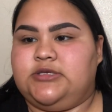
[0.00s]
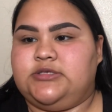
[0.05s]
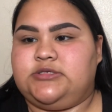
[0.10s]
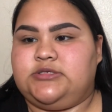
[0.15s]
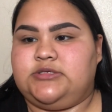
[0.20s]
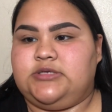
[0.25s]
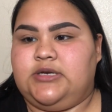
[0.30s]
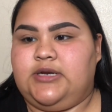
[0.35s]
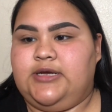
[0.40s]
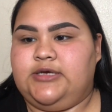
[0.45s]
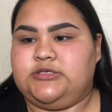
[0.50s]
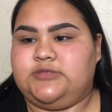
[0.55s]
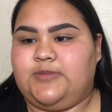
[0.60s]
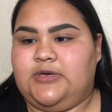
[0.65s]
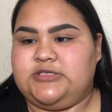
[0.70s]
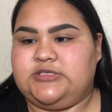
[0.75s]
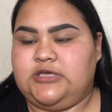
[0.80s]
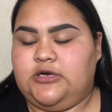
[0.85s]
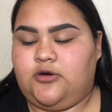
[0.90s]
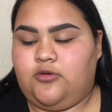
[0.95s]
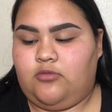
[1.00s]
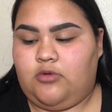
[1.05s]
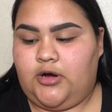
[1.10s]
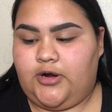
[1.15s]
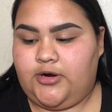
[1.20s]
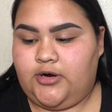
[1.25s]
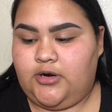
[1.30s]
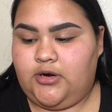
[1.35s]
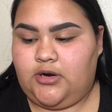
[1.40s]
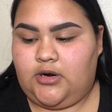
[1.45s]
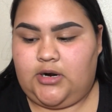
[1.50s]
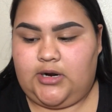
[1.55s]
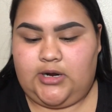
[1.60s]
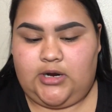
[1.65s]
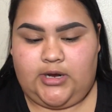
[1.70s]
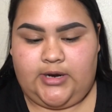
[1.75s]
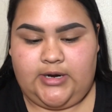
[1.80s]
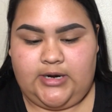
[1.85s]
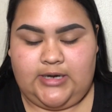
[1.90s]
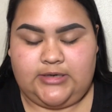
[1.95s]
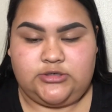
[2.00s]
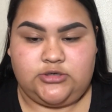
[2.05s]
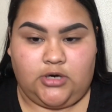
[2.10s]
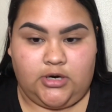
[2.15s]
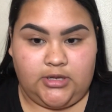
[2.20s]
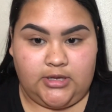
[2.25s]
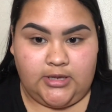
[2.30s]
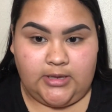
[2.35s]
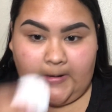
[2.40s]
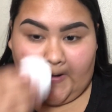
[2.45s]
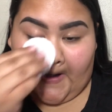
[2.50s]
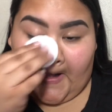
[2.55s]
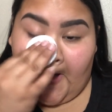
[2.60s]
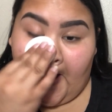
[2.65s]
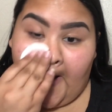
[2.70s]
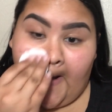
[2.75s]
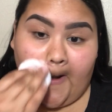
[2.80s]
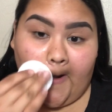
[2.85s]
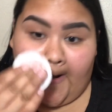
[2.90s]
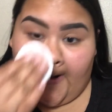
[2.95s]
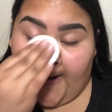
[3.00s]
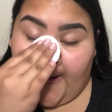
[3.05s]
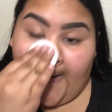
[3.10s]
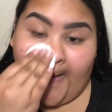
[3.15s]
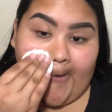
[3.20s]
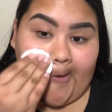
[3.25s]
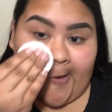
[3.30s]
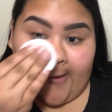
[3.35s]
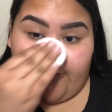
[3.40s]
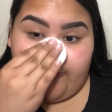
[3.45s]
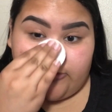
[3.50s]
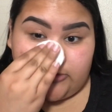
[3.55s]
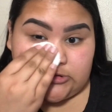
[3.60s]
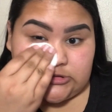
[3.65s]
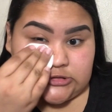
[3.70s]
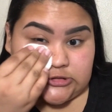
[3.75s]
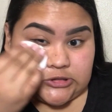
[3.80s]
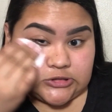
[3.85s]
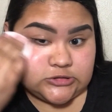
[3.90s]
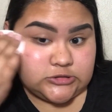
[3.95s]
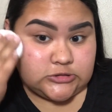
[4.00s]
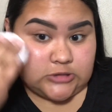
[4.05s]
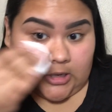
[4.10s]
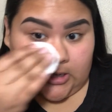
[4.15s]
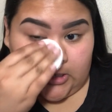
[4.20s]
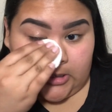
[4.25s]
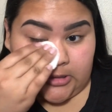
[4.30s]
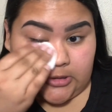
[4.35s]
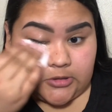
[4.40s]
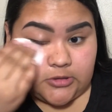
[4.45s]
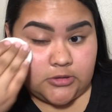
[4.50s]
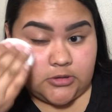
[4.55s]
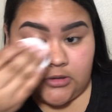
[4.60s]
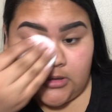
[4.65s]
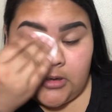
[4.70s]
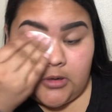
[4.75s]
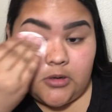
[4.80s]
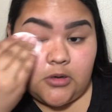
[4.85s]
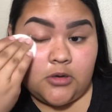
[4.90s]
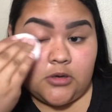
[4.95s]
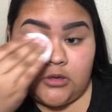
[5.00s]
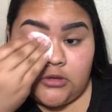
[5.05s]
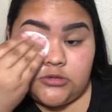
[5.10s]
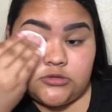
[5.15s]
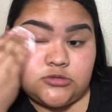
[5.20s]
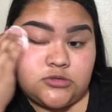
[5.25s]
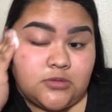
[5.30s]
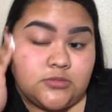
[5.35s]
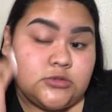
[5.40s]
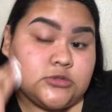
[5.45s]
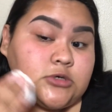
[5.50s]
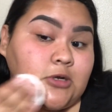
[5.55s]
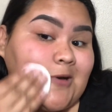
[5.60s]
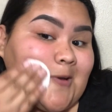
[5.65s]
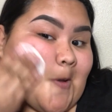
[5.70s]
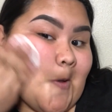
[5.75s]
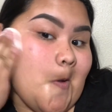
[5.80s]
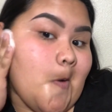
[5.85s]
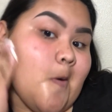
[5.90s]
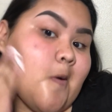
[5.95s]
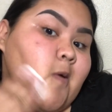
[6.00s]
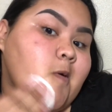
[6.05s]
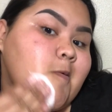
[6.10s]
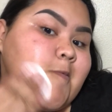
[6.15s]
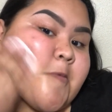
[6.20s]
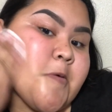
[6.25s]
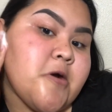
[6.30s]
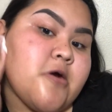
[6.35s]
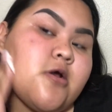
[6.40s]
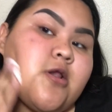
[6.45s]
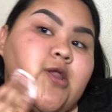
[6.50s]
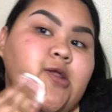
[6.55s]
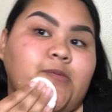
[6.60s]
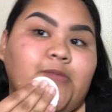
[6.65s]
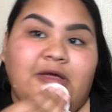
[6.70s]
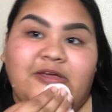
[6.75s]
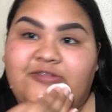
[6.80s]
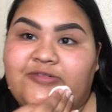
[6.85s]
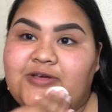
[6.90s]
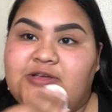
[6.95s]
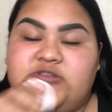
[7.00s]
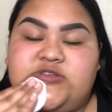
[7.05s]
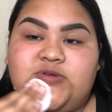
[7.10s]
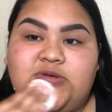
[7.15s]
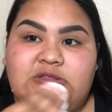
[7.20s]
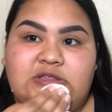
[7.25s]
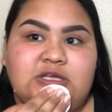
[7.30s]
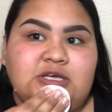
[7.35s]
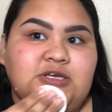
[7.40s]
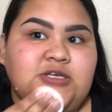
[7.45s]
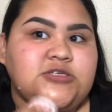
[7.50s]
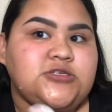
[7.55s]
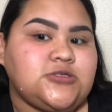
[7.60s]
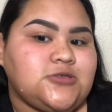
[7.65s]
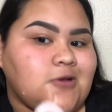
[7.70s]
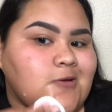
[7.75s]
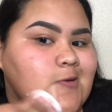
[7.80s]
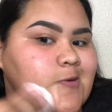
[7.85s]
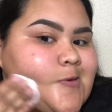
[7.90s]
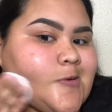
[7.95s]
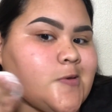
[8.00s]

It's the NYX micellar water. I got it at Target for $6. So I'm just gonna clean my face with this.